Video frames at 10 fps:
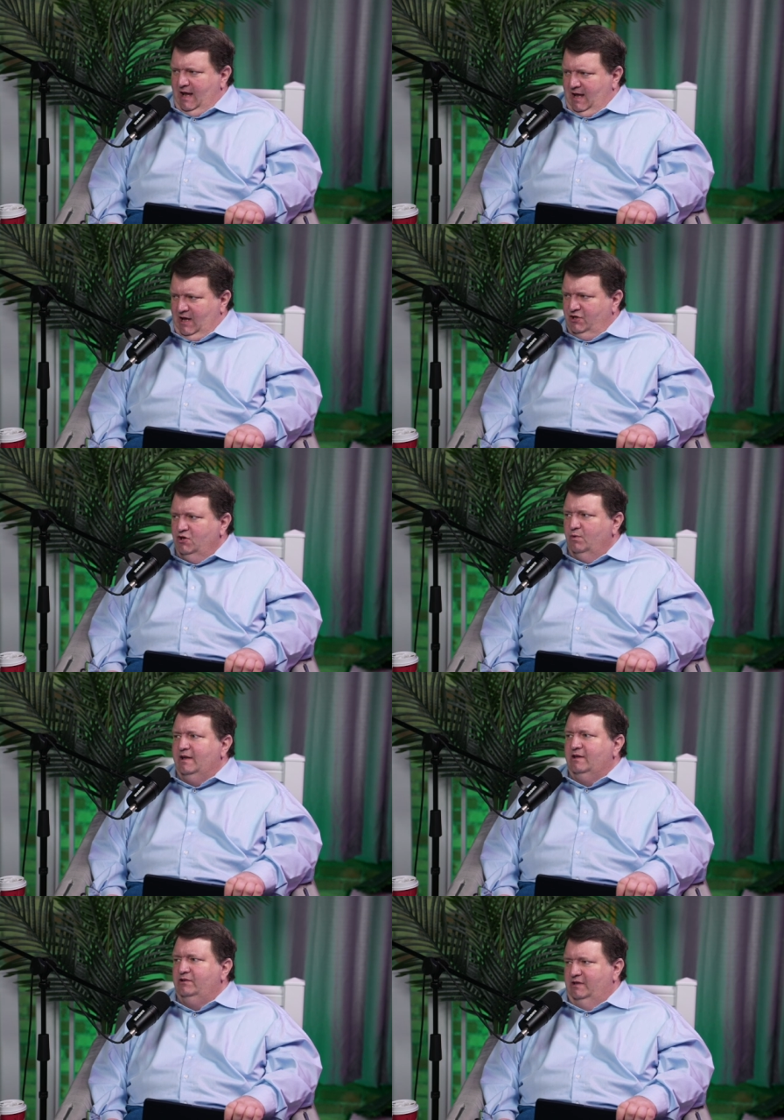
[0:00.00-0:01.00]

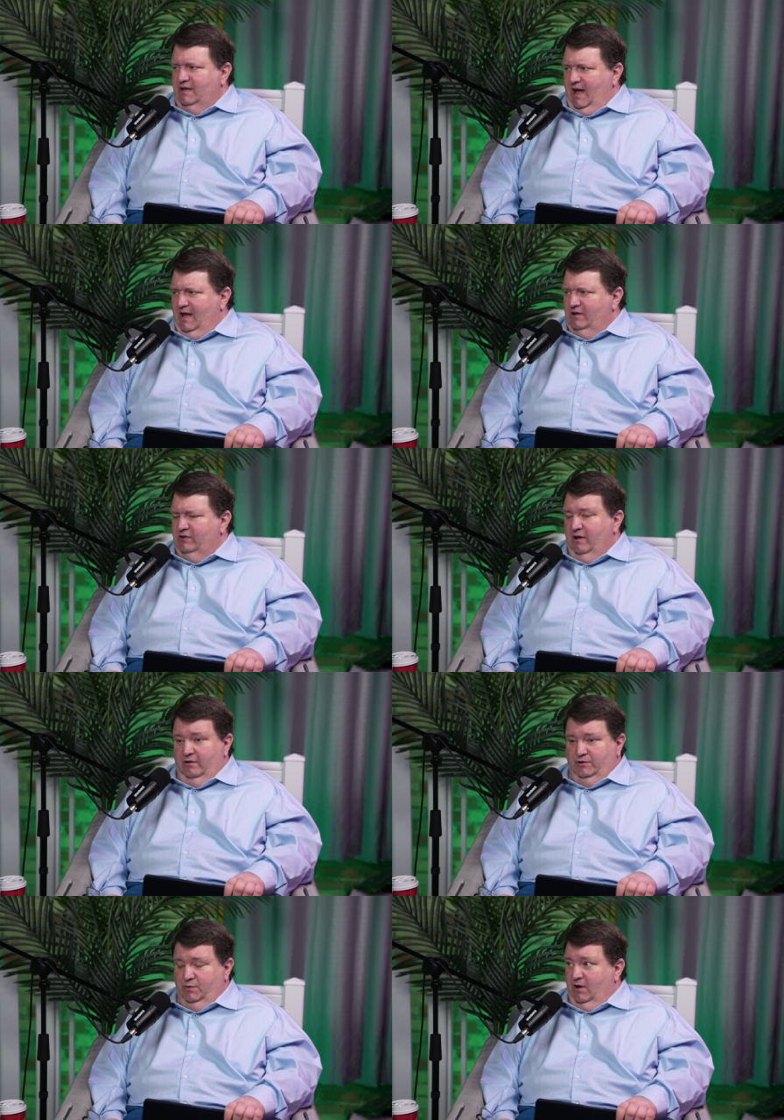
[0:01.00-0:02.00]
issuing CAs
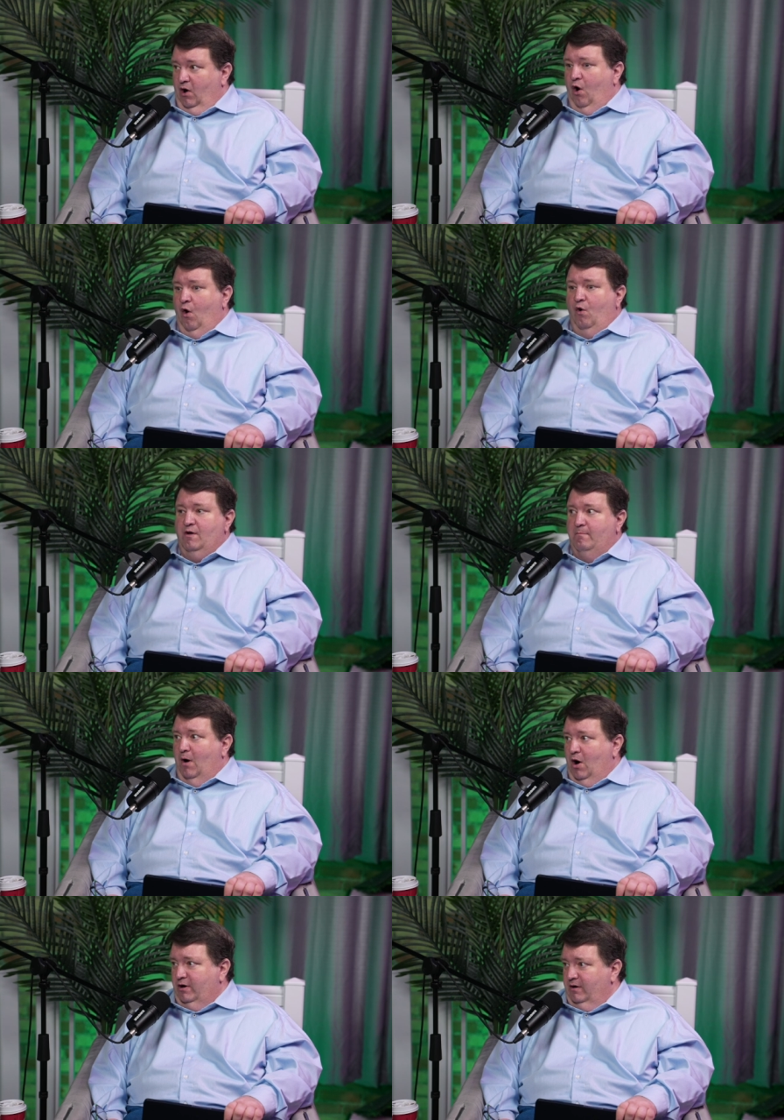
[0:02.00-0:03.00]
doing all the
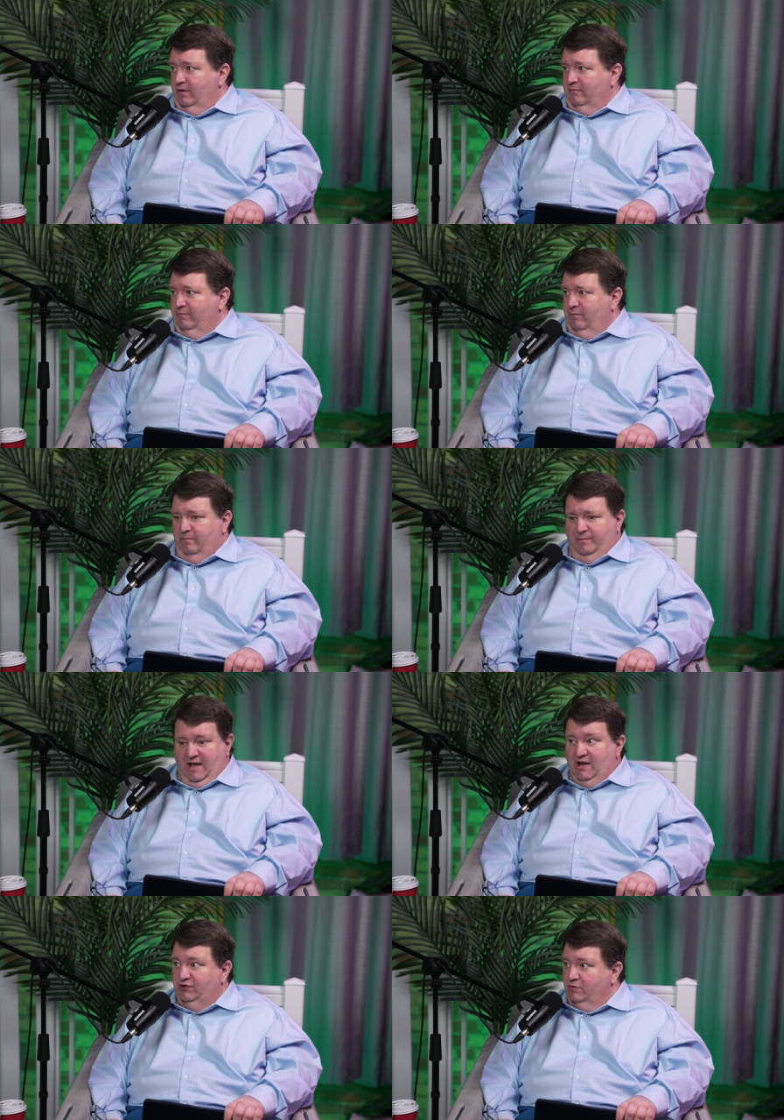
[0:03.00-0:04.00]
modern
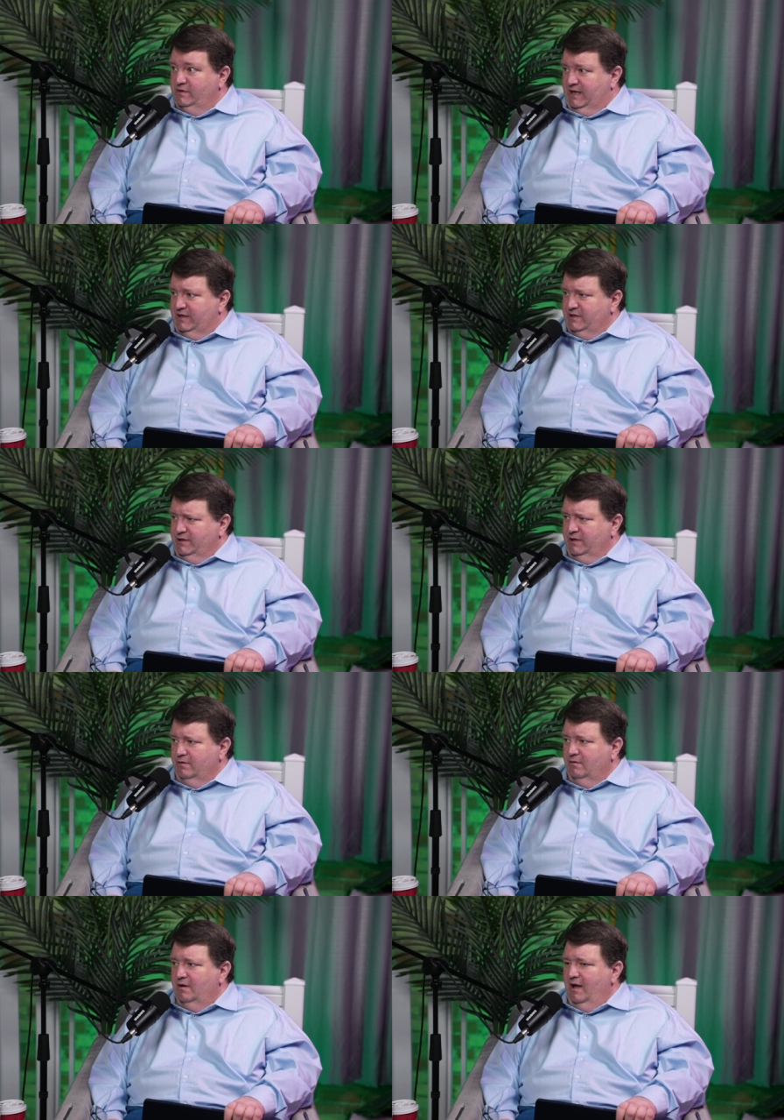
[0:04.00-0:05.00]
things you need it to
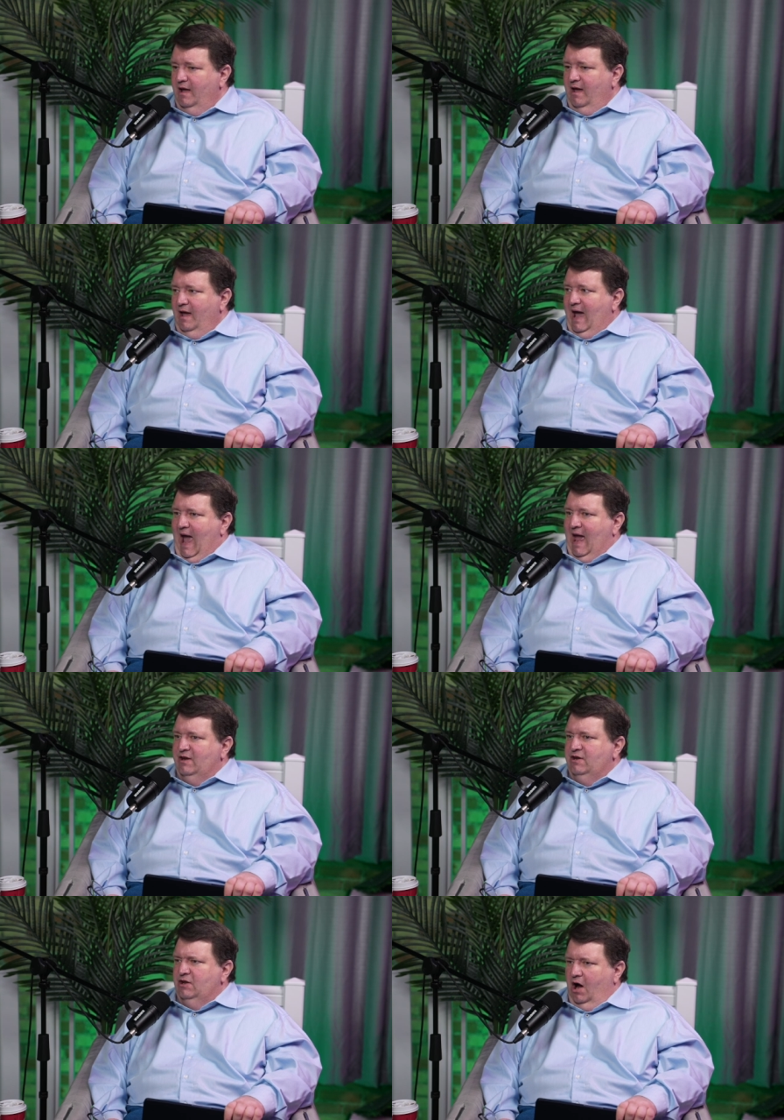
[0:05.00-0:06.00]
do
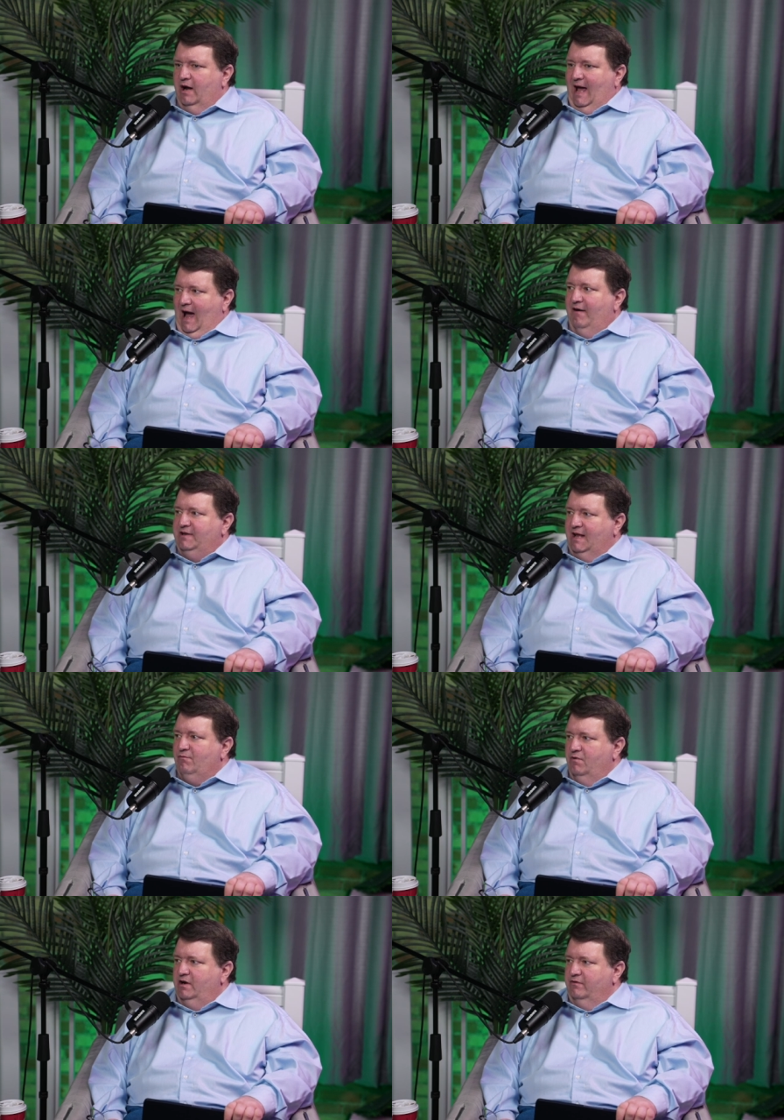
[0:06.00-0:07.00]
and not have to get
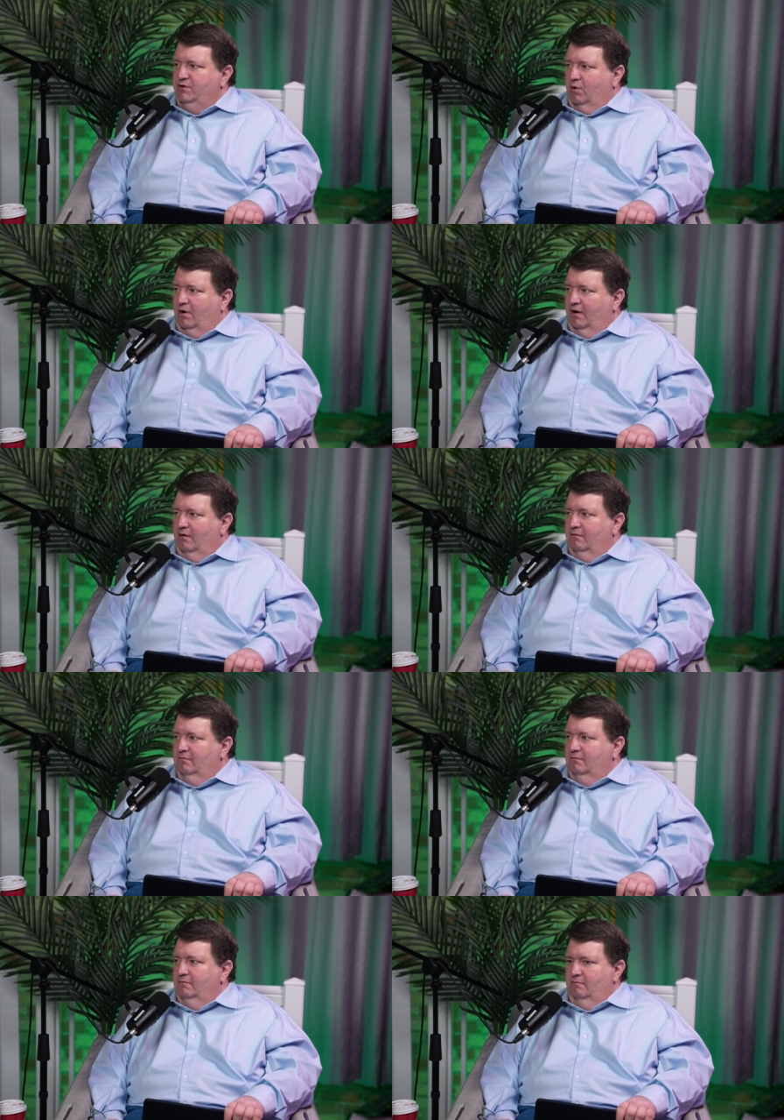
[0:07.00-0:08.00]
rid of your
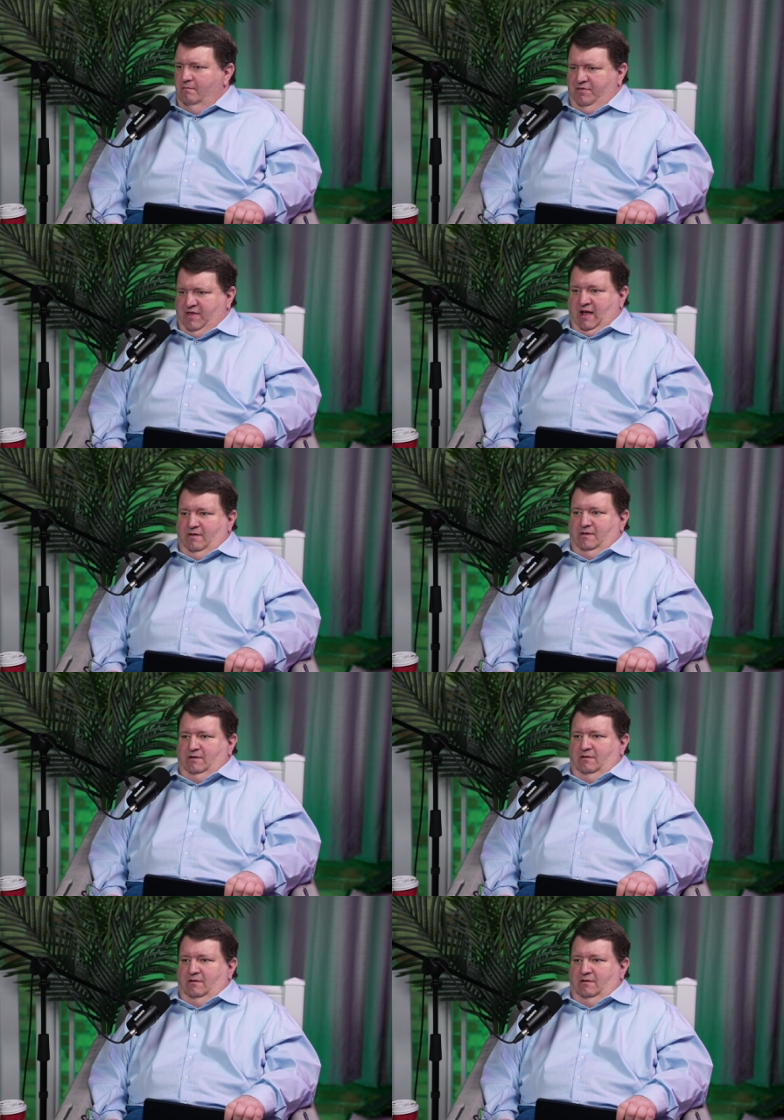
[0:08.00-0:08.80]
thing that